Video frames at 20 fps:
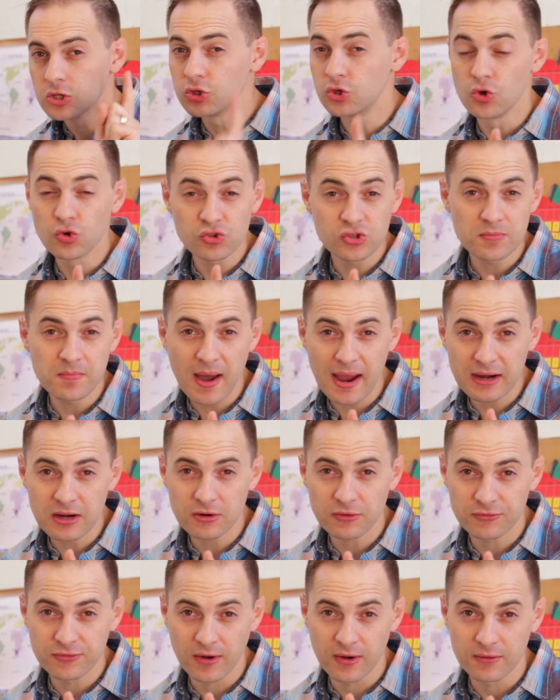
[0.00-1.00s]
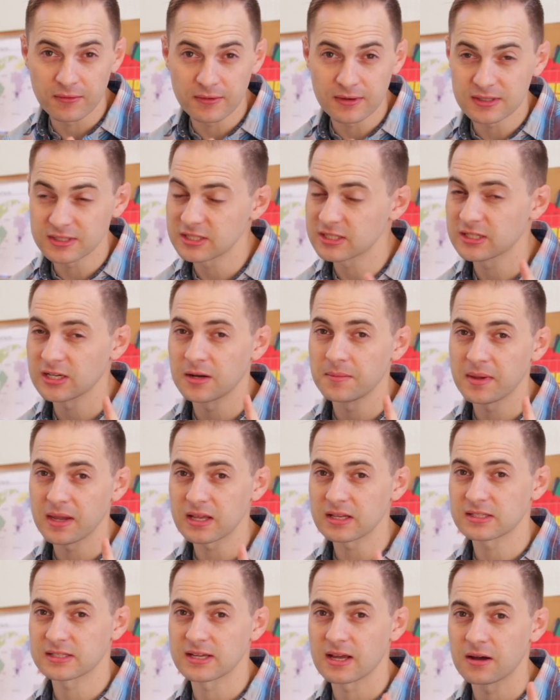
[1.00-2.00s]
Use a microphone. This is going to
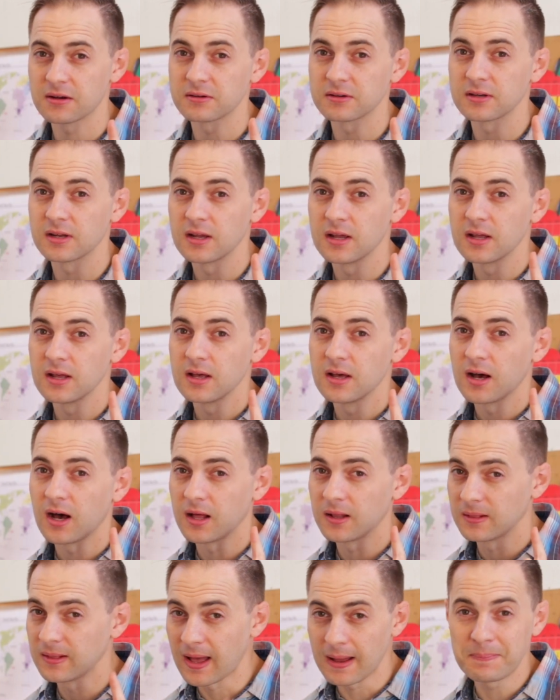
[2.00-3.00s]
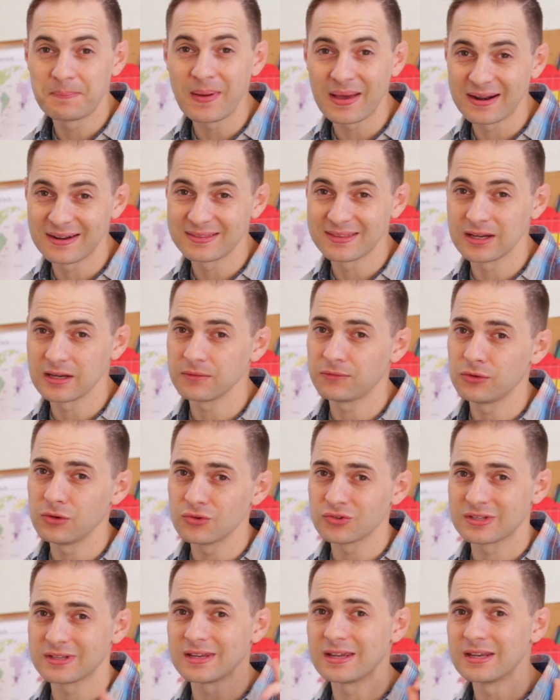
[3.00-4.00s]
make it sound a lot better than if you
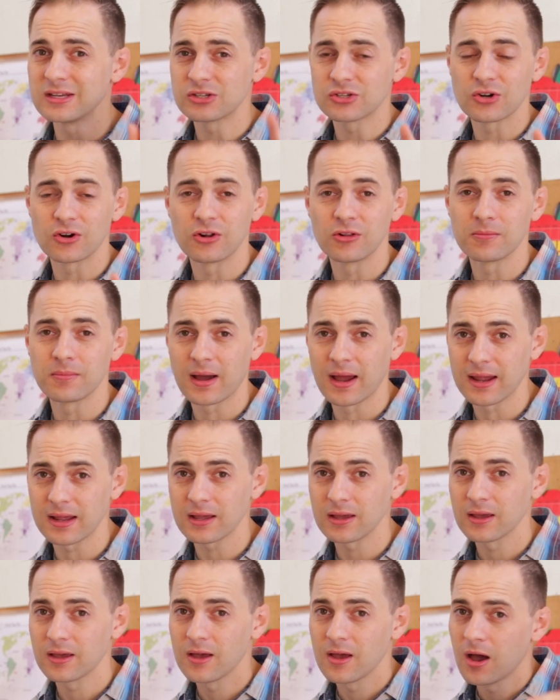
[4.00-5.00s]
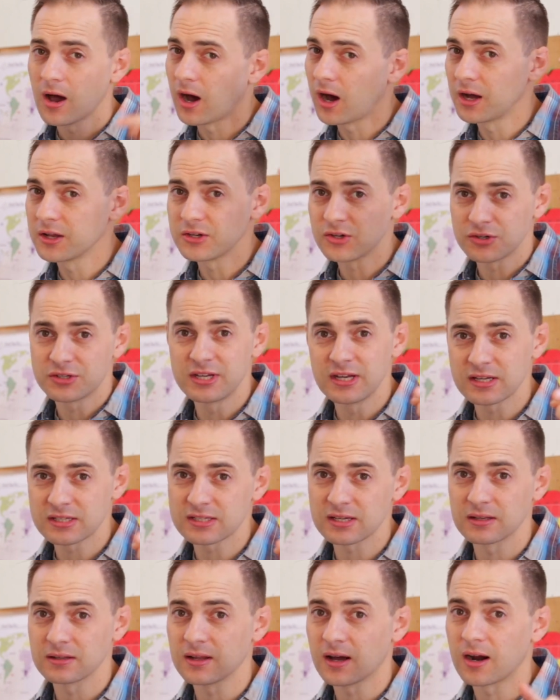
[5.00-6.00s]
use an internal mic on your
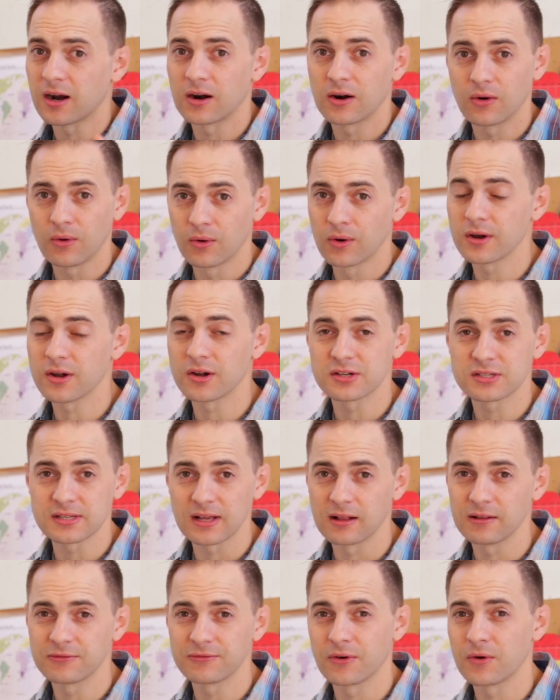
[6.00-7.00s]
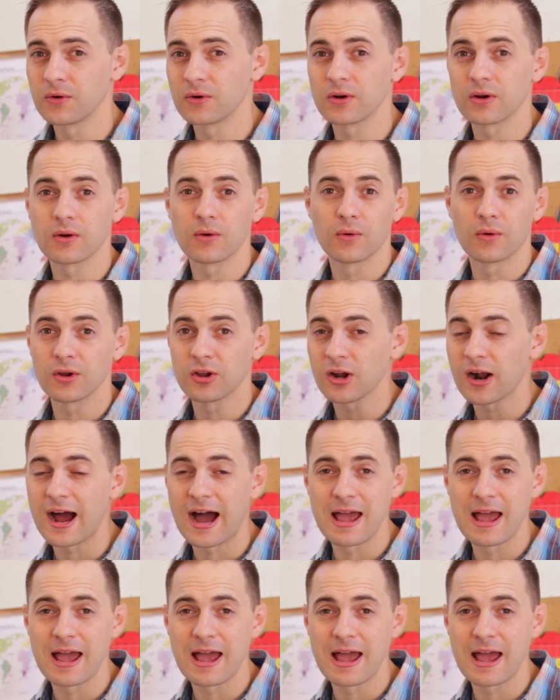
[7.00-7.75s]
DSLR or your cell phone or your